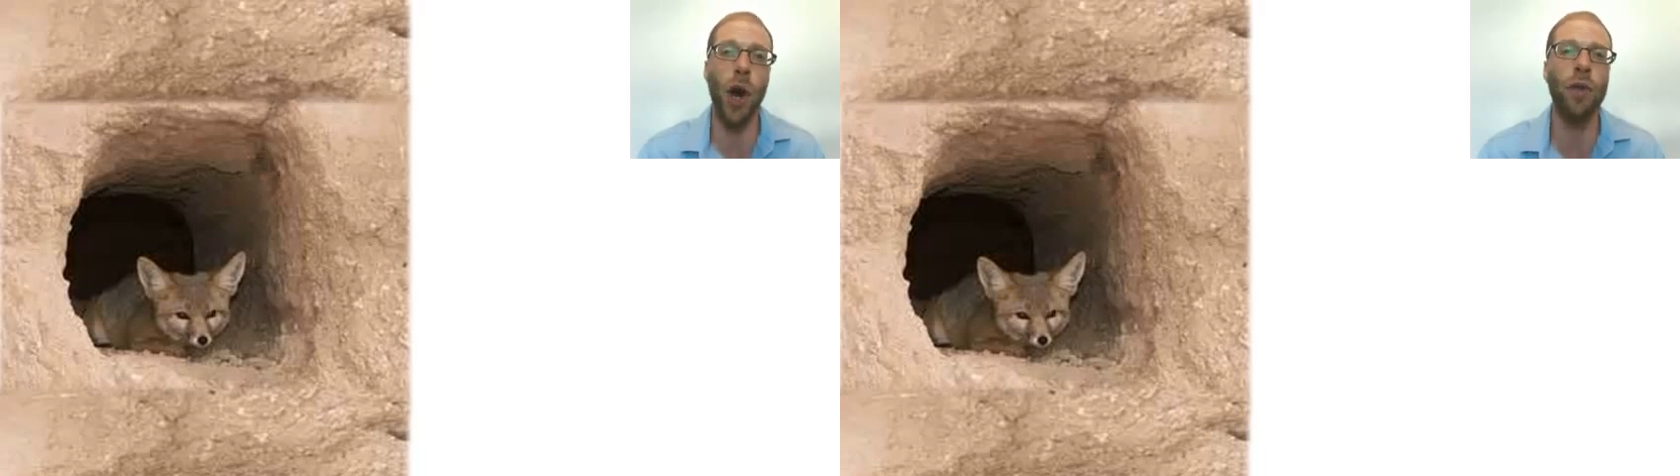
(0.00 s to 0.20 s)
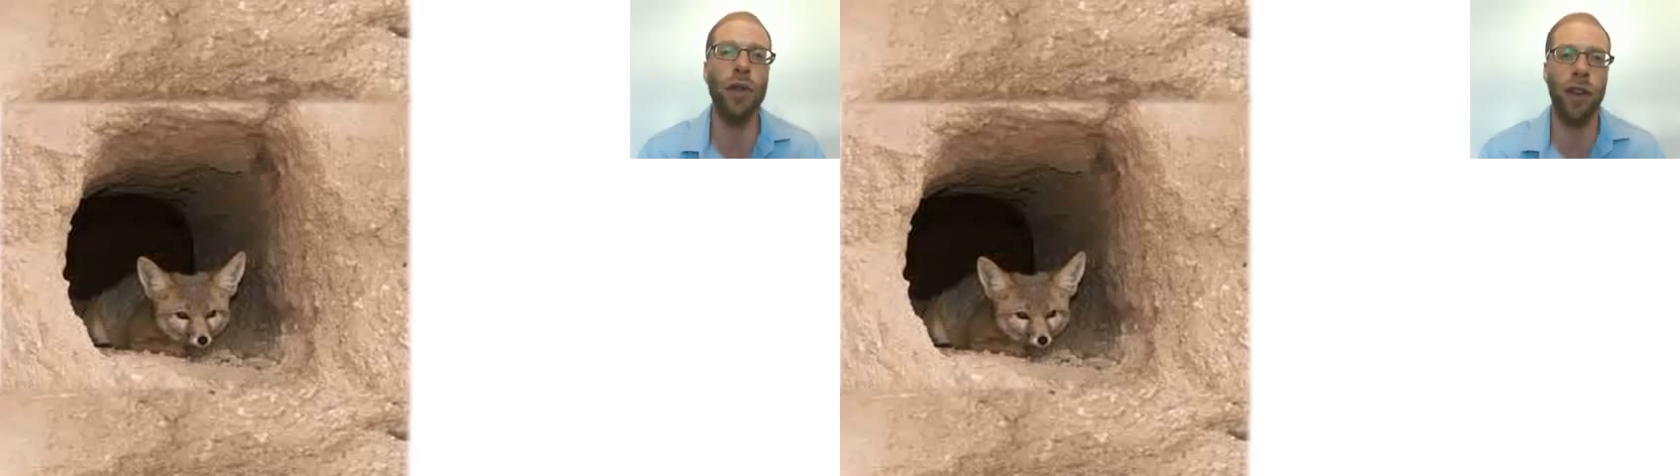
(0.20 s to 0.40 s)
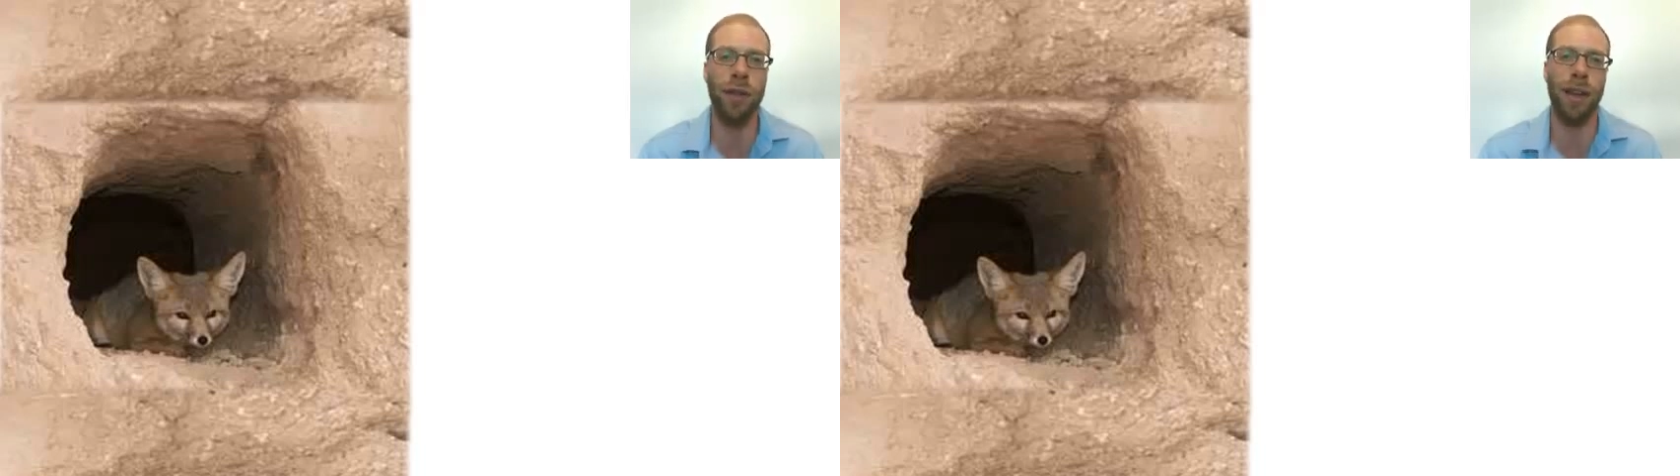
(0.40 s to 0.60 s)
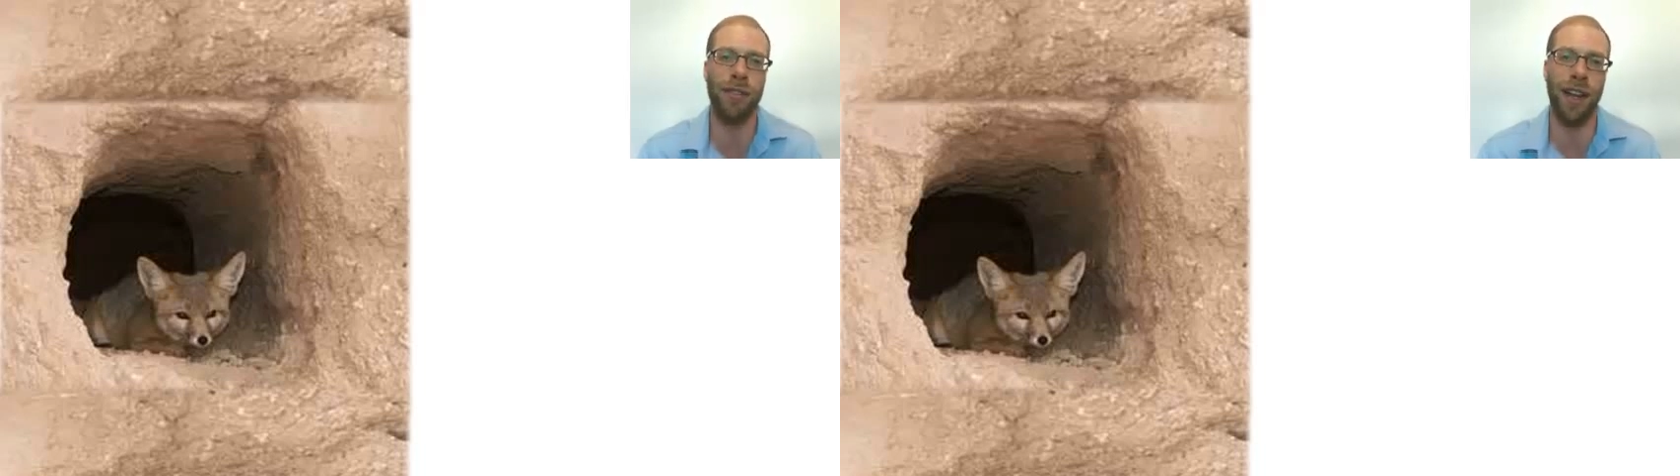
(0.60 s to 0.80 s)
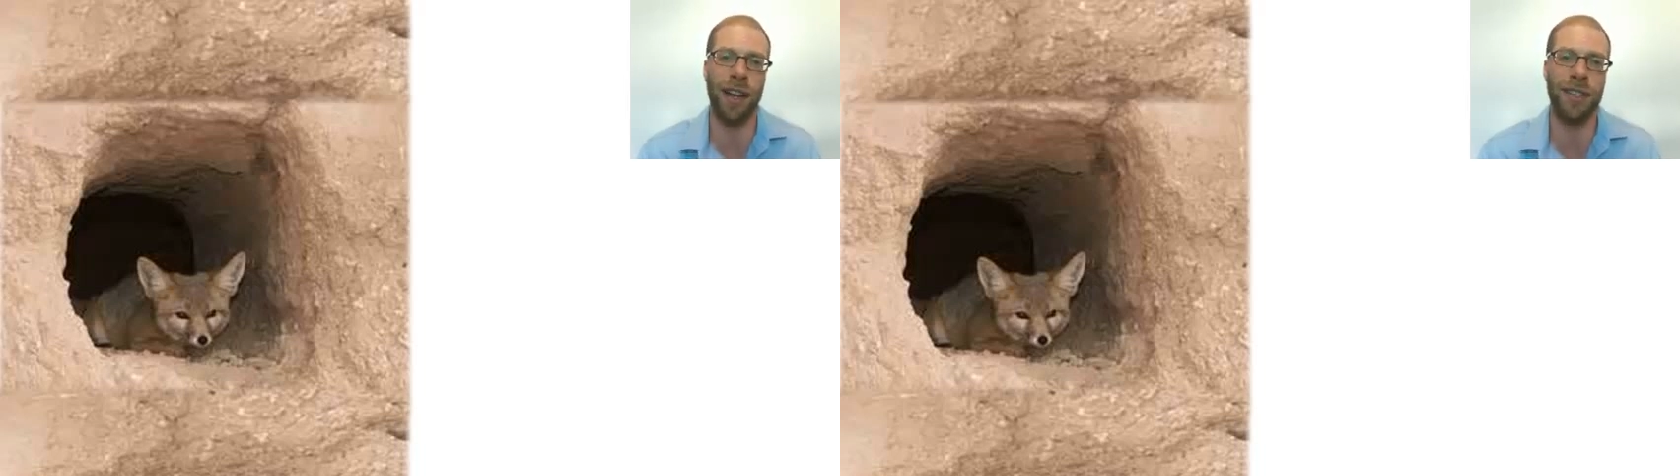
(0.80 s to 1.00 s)
overrun by
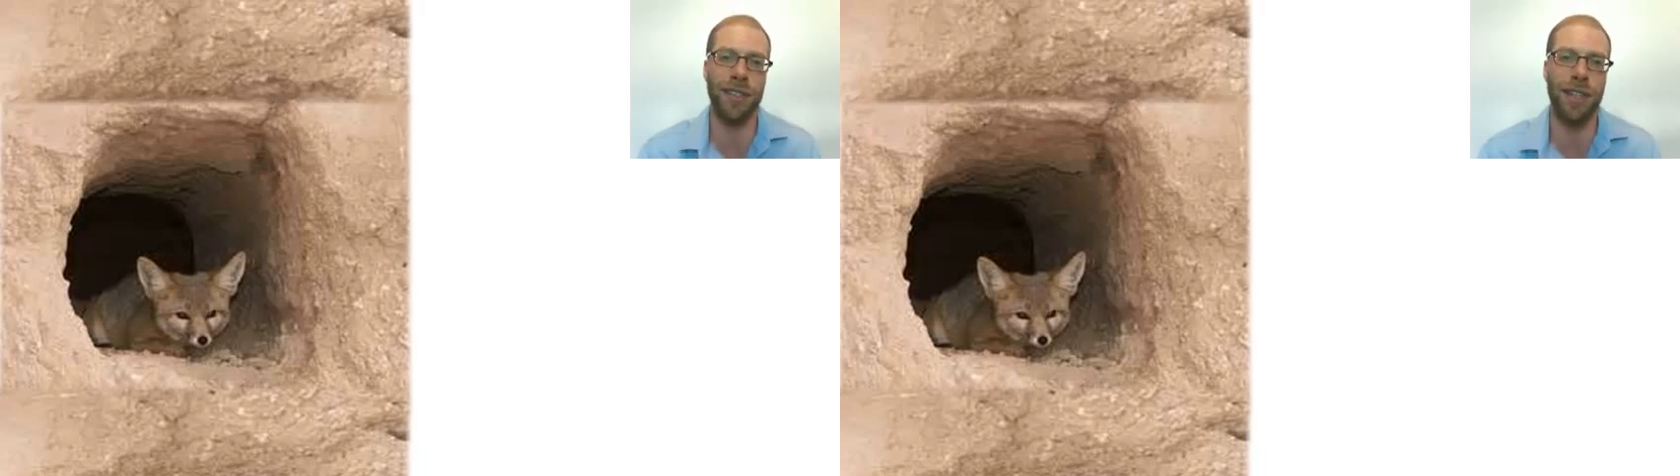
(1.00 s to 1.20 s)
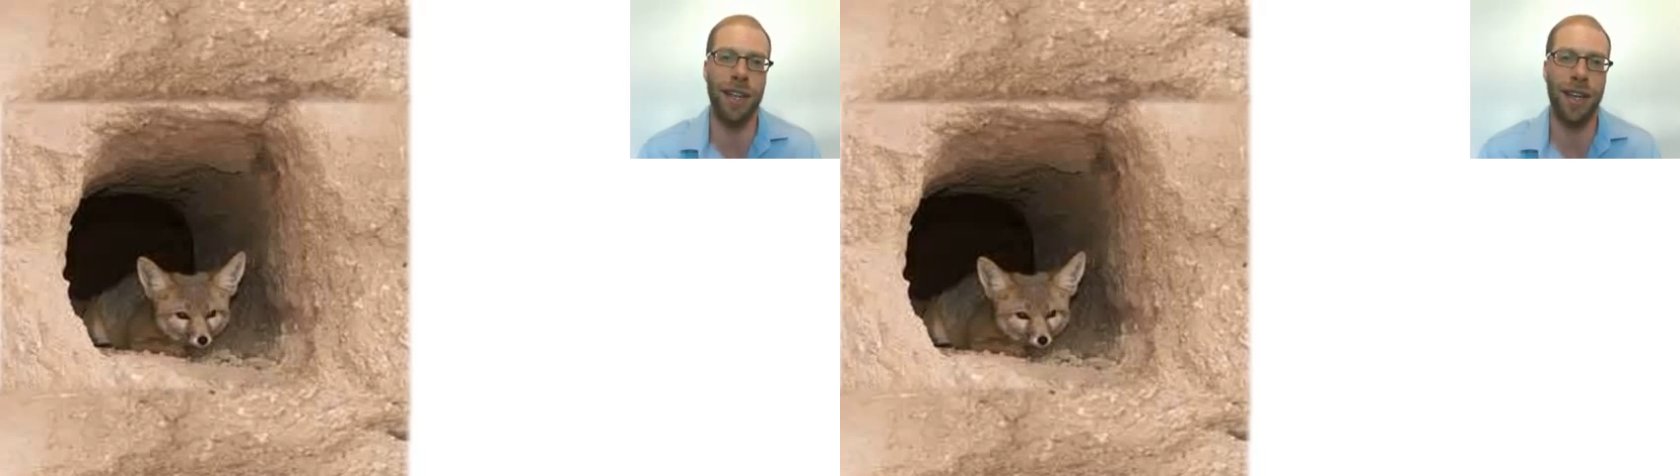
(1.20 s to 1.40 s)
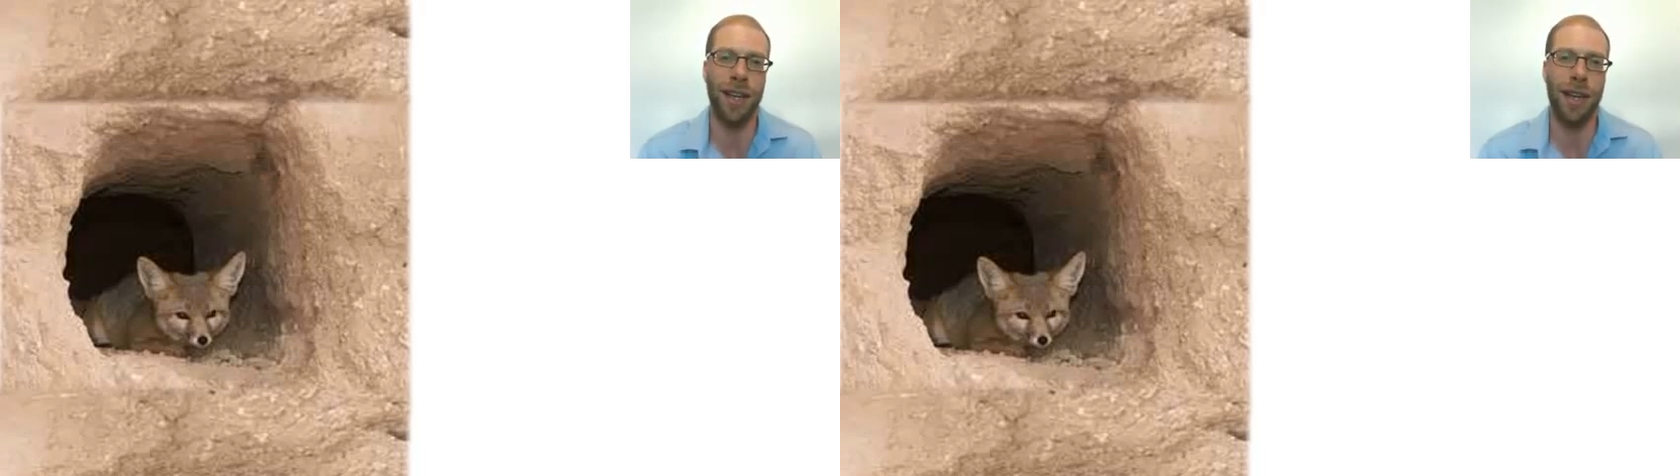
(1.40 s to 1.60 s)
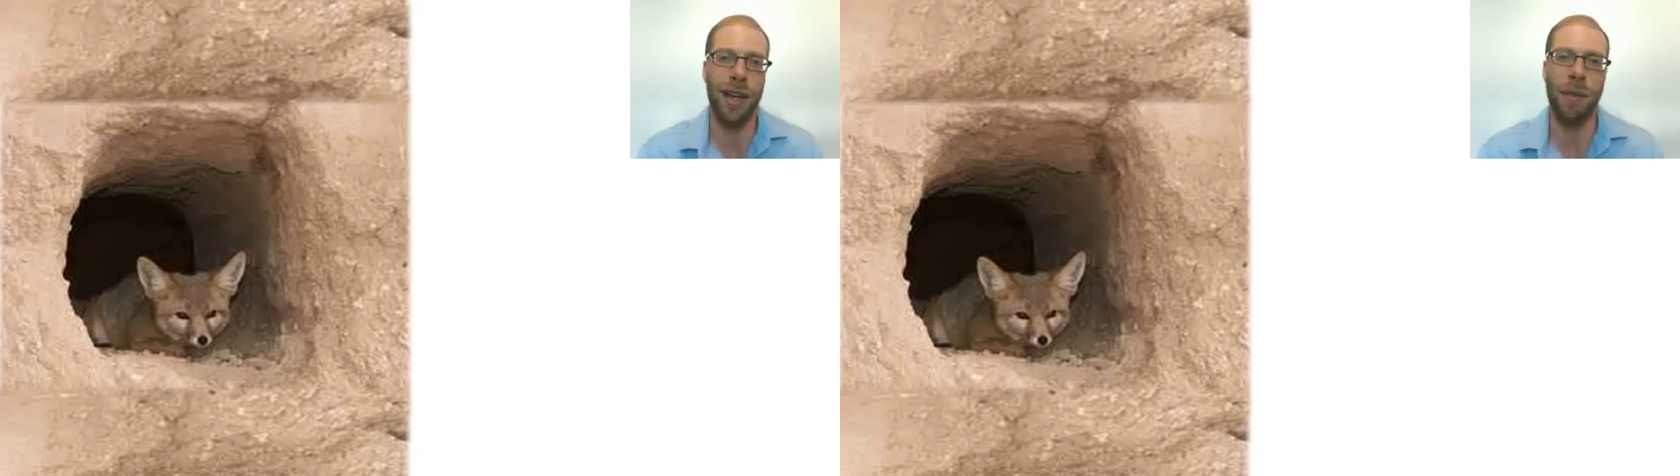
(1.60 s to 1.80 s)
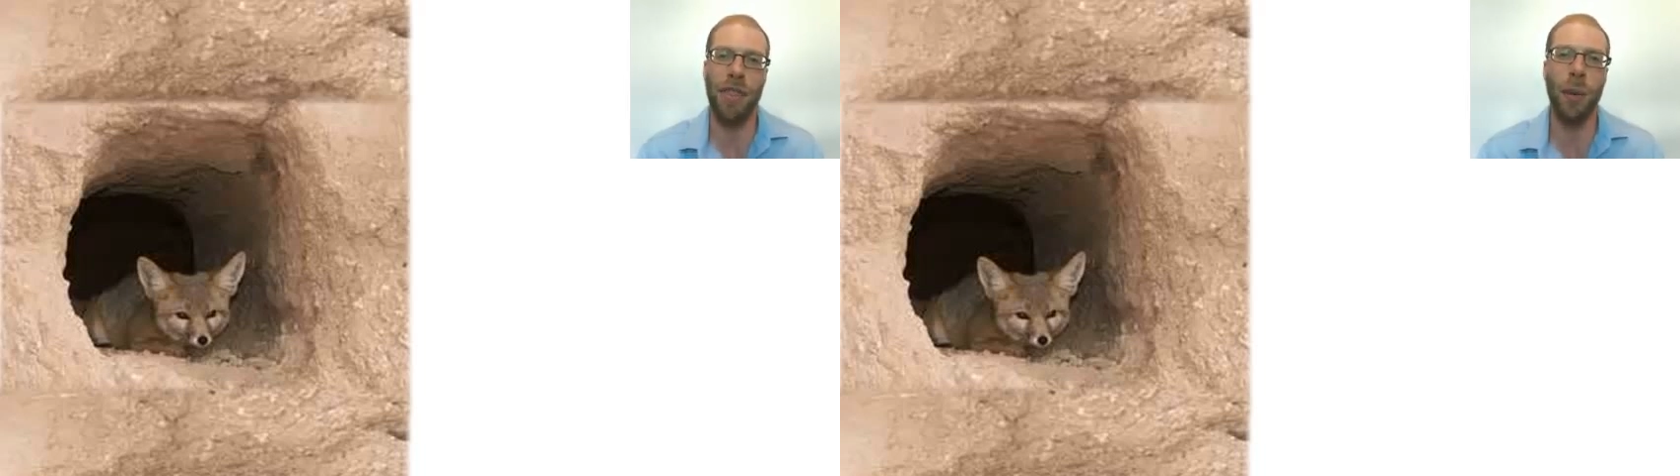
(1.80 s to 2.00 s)
foxes.
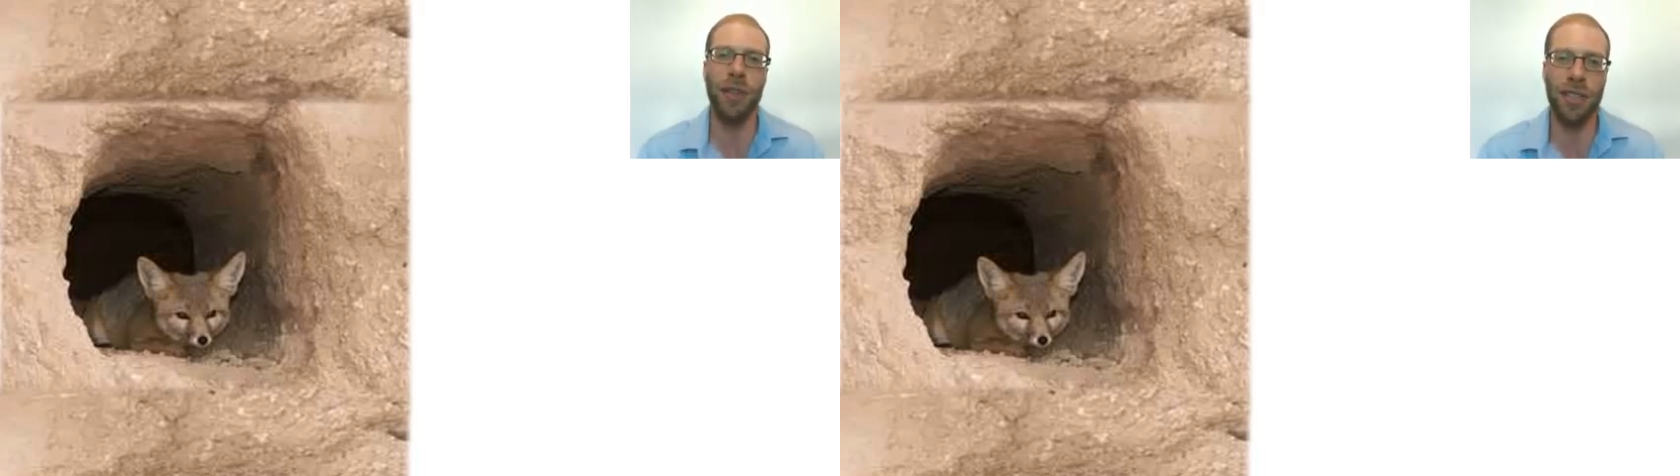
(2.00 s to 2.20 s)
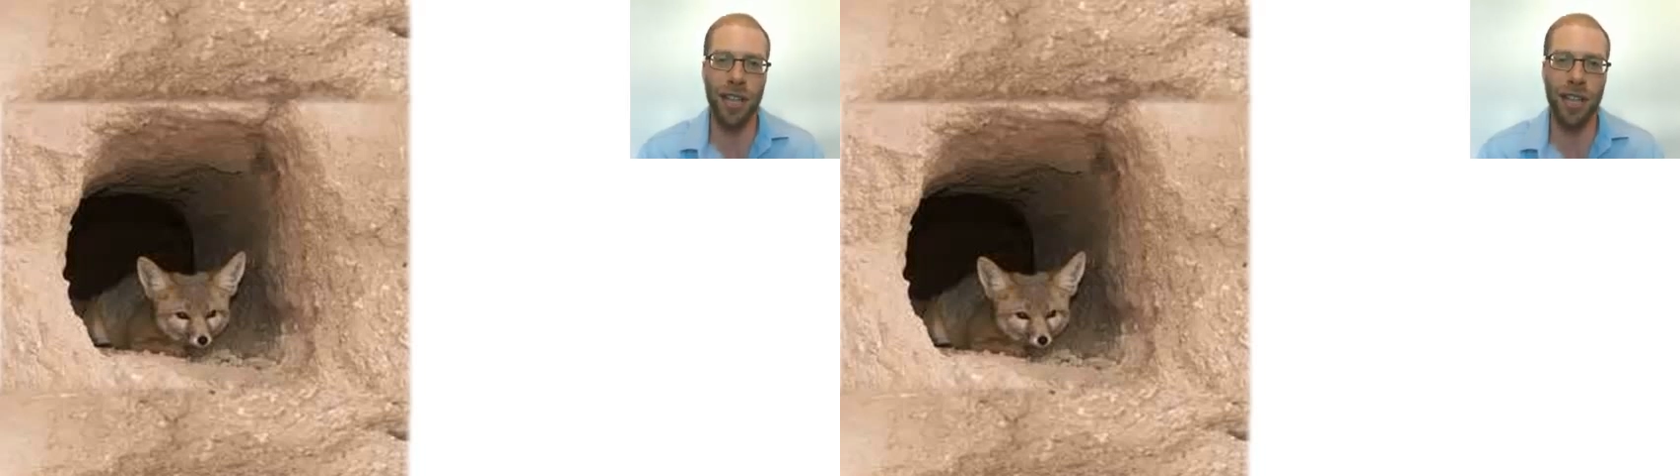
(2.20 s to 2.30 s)
But there was a